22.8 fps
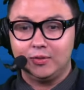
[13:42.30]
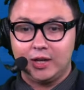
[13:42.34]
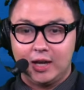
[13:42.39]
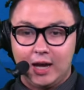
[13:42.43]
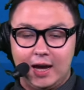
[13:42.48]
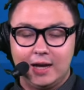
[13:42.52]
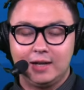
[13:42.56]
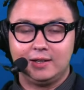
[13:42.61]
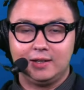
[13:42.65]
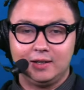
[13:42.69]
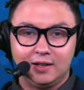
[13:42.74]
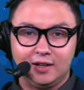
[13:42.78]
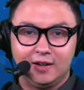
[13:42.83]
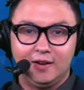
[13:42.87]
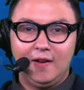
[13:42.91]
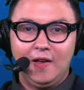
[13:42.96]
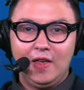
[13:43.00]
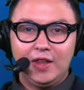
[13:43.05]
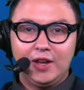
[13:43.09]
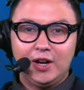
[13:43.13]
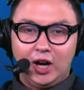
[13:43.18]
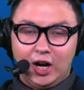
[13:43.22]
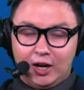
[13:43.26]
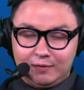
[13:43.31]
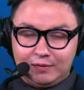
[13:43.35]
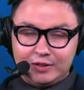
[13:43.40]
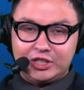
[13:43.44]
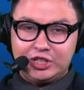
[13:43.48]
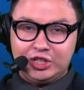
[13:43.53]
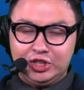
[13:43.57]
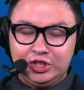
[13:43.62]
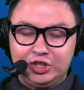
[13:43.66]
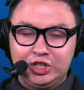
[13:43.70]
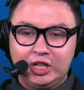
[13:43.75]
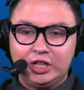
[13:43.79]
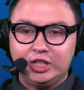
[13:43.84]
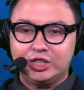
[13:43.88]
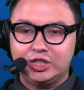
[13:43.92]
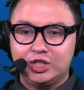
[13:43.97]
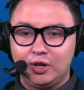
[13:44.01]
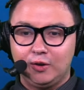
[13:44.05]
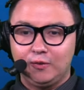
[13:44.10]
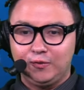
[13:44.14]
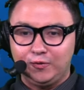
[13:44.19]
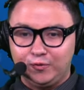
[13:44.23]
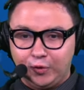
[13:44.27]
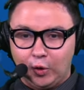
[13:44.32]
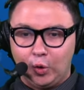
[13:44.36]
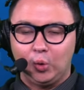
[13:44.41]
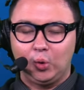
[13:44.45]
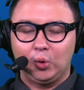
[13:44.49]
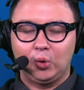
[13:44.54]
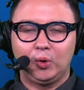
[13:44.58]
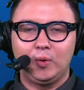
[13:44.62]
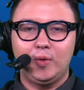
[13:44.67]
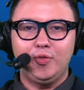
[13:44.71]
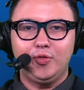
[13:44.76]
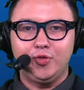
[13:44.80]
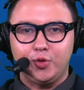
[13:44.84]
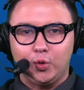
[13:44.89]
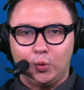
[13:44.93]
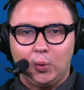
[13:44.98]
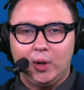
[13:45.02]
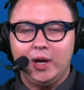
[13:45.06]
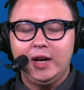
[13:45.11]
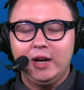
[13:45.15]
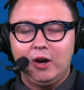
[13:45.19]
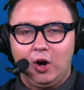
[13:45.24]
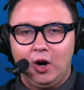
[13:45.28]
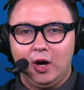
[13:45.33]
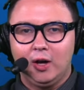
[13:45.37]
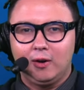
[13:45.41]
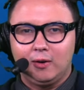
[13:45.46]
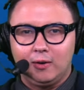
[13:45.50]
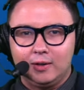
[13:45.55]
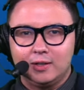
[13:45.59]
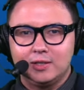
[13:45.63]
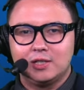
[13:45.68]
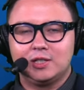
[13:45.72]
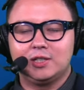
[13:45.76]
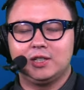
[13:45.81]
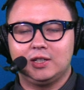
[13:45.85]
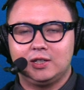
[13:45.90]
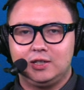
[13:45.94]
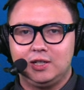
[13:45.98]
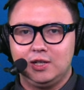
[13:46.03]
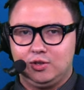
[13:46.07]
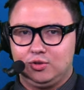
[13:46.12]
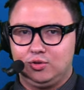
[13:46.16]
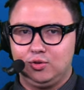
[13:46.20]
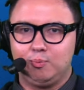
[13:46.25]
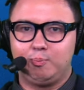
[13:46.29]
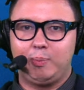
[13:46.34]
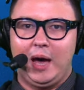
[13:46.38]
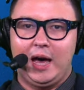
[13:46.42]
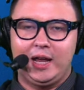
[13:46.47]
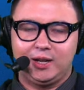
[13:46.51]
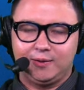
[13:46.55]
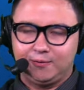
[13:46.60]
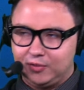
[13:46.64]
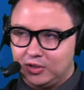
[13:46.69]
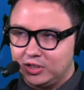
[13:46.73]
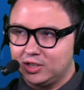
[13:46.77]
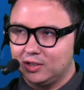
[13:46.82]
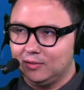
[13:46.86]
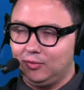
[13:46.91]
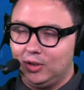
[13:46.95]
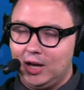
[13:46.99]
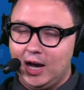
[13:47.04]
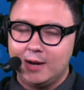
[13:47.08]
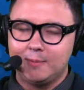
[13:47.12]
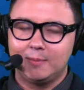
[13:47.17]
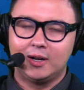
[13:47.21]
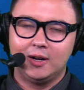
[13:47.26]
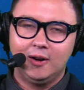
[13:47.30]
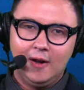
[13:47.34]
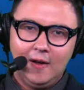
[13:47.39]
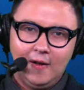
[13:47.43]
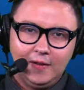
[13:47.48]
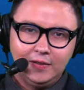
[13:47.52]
the idea of a 6'4, 362 pound defensive lineman.